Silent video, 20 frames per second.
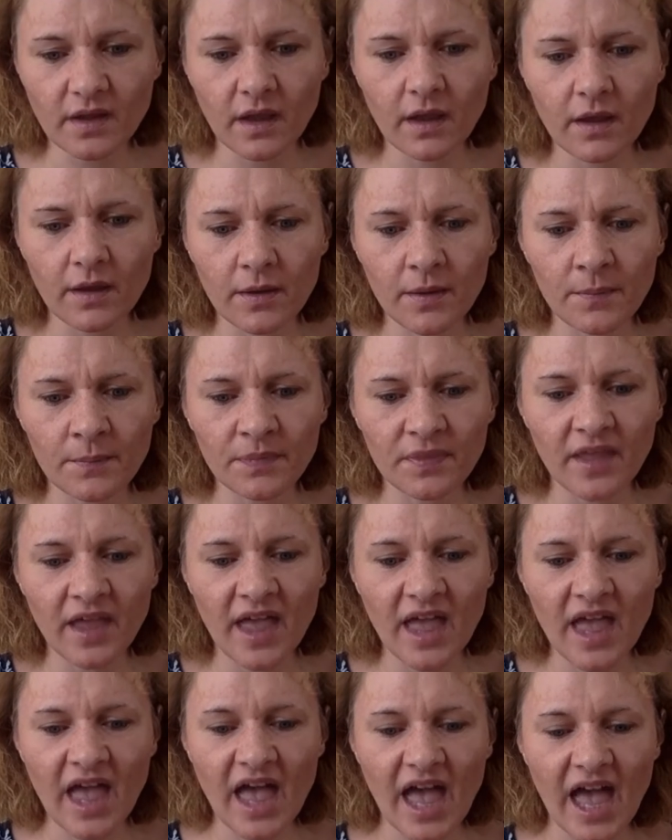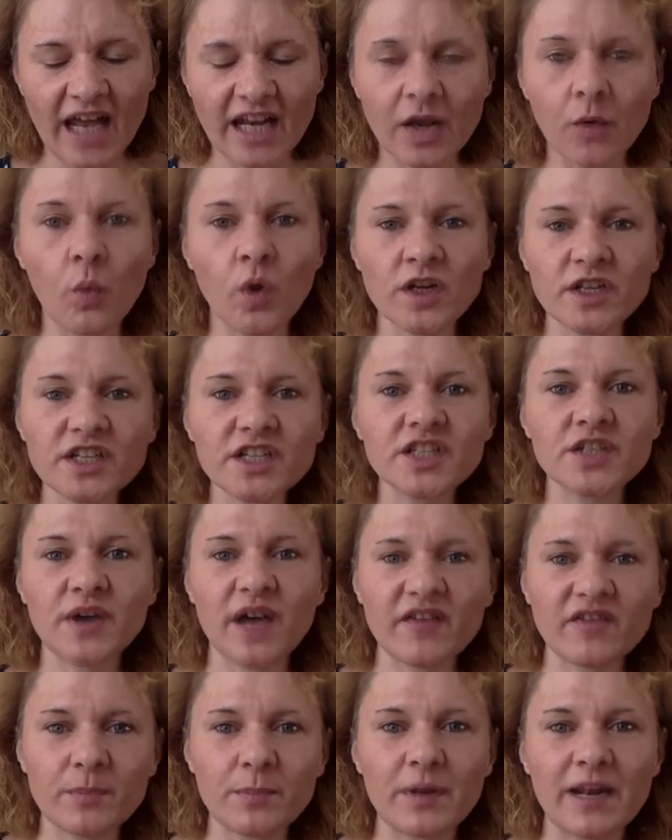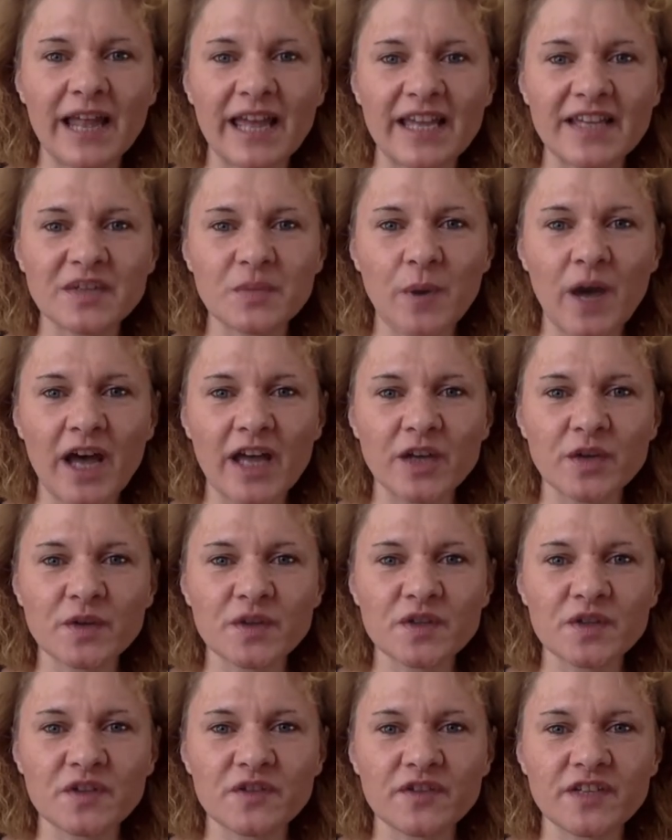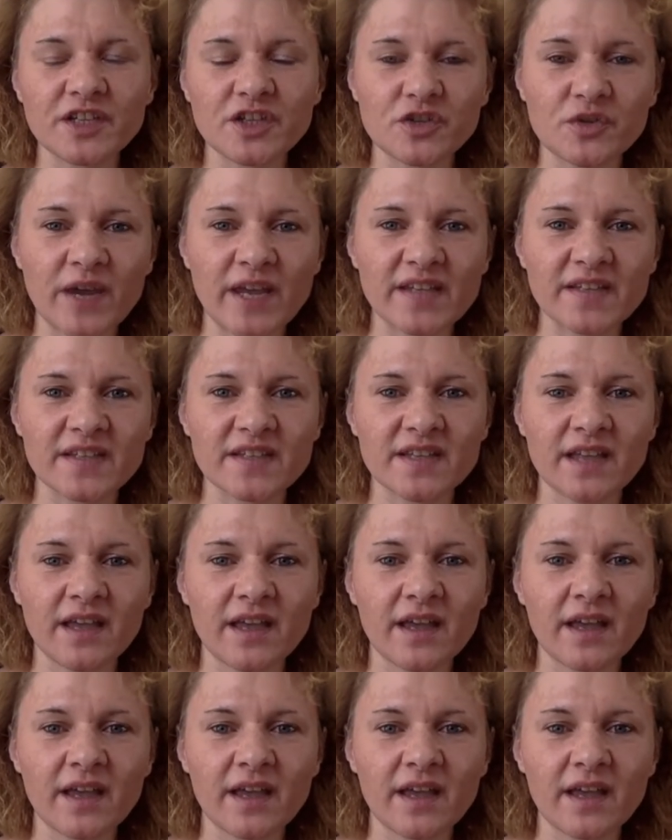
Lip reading: And I wanted to have a place where I could sort of address